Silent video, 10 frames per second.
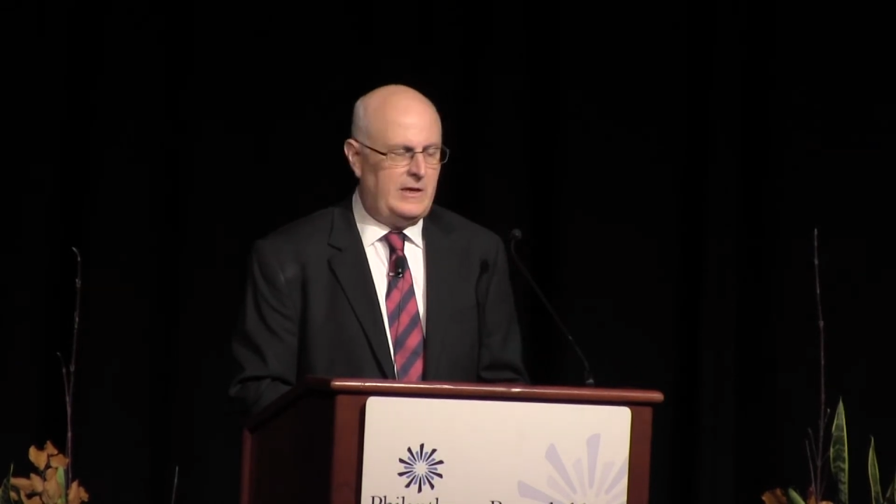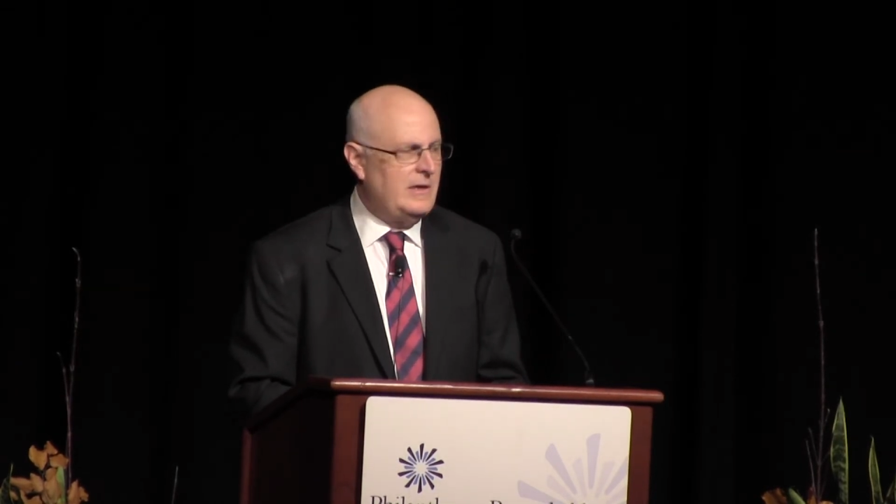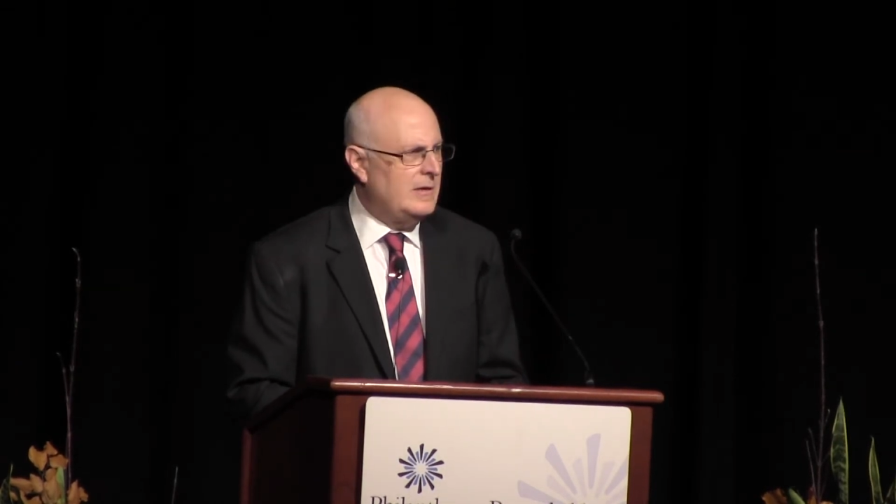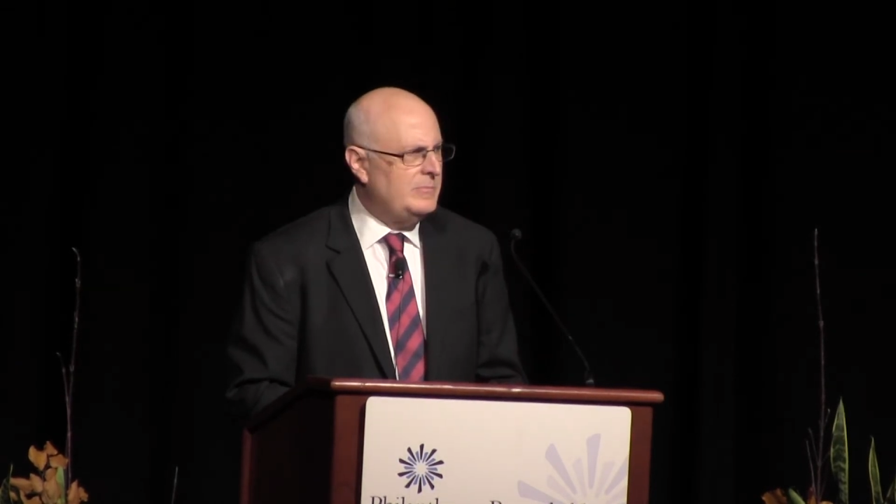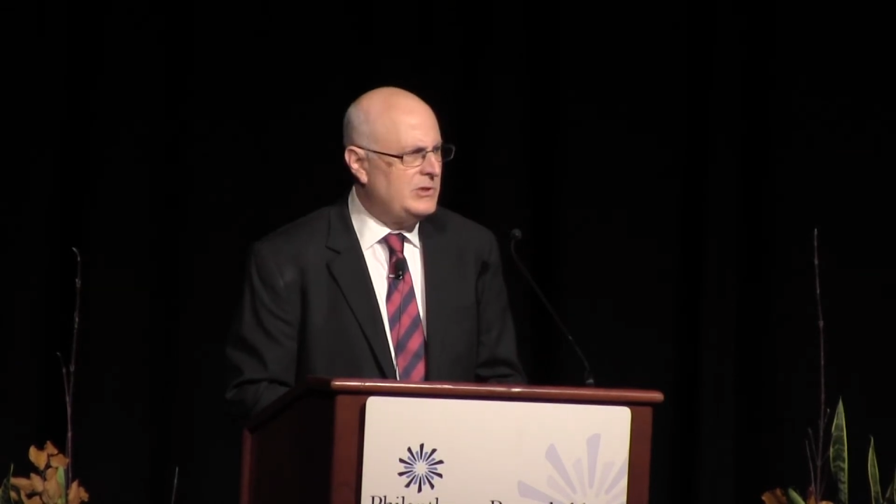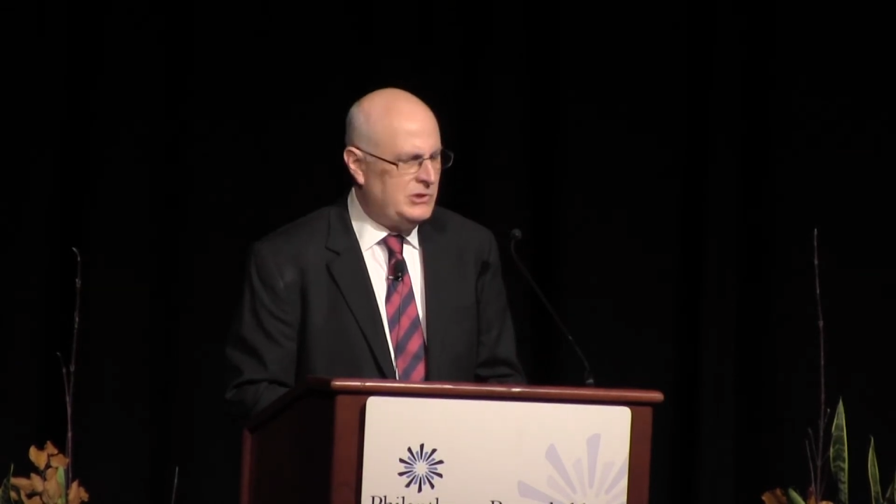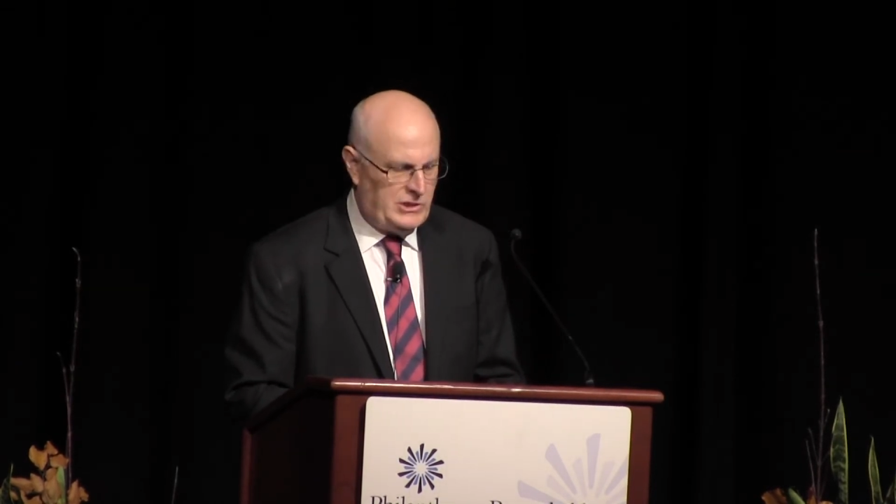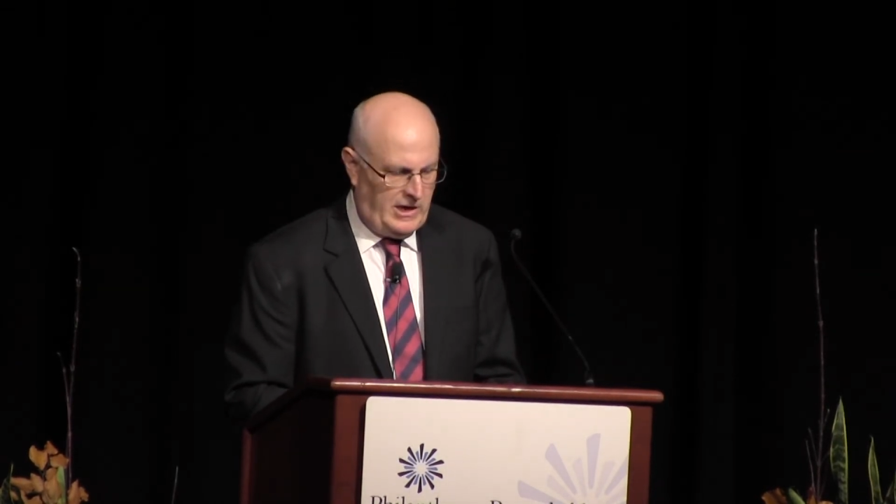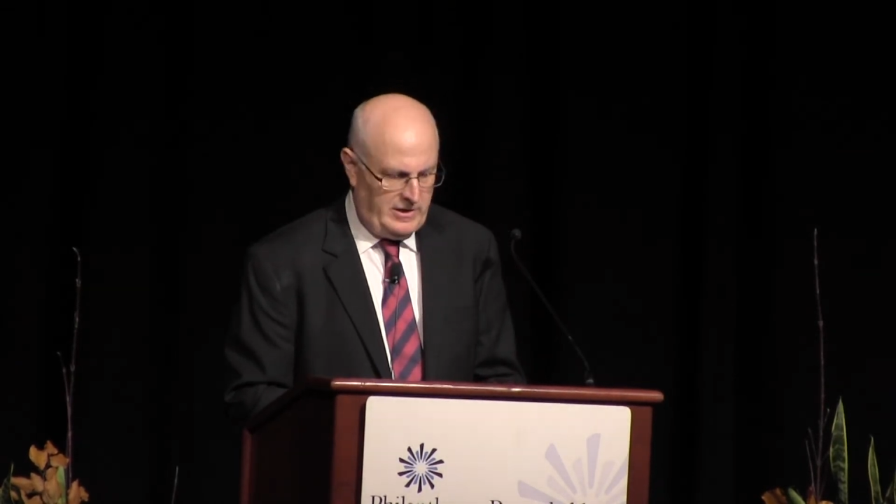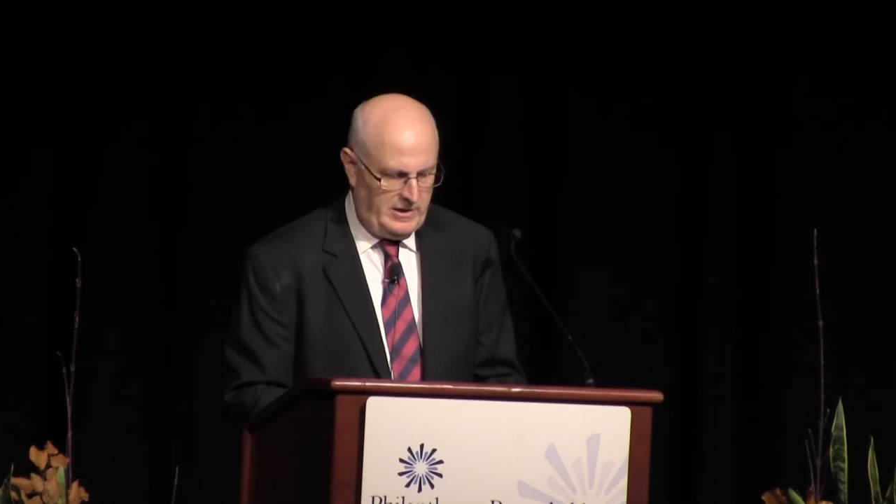income to
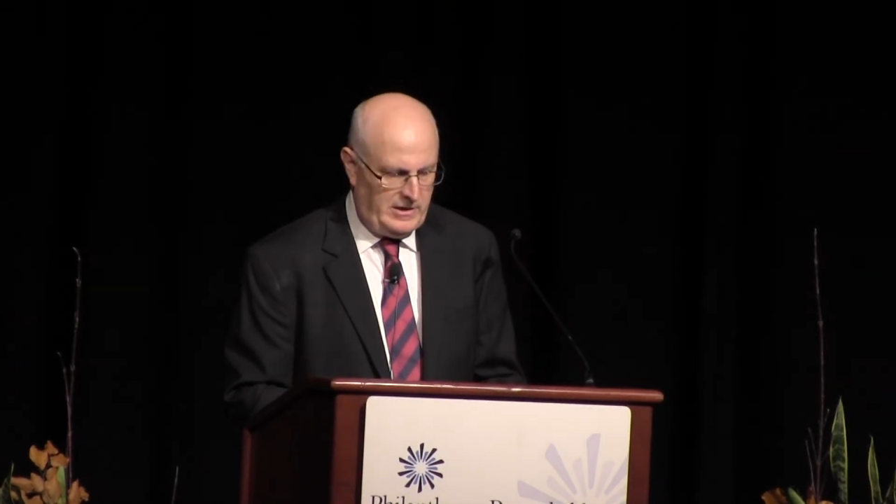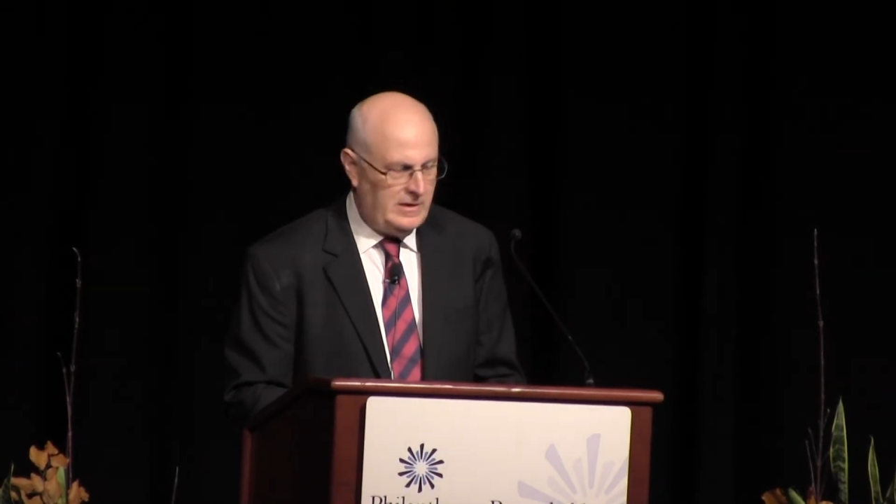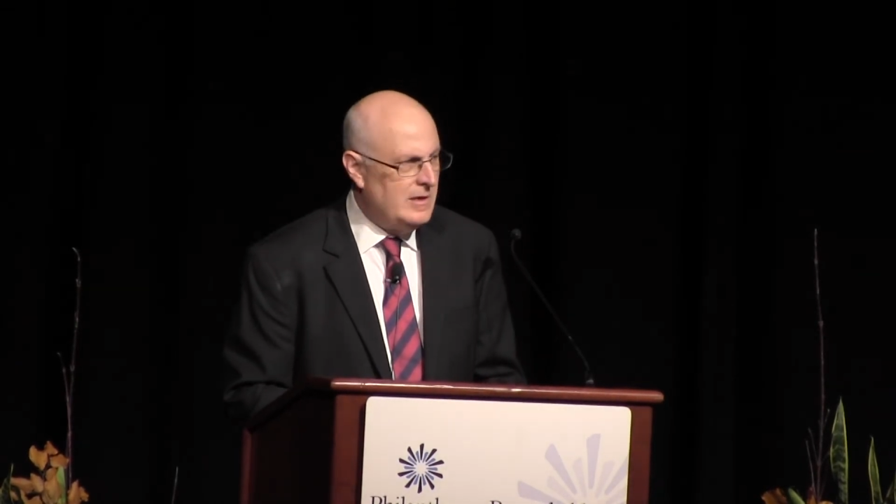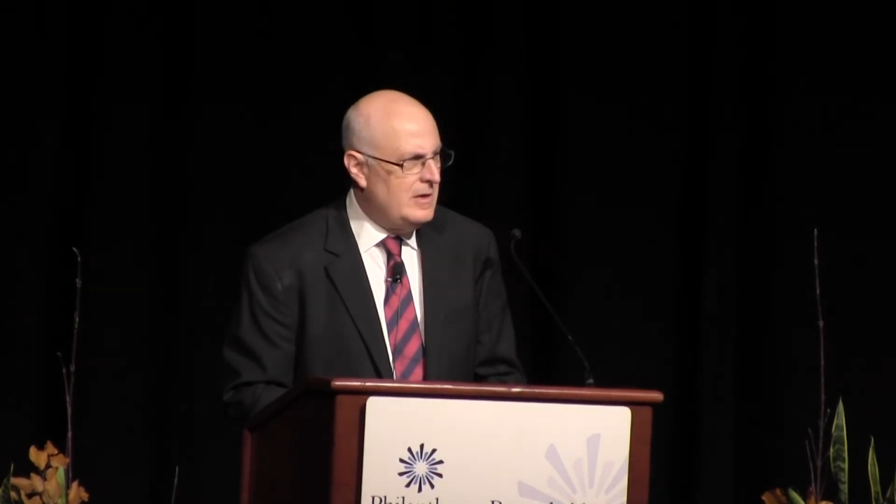charity,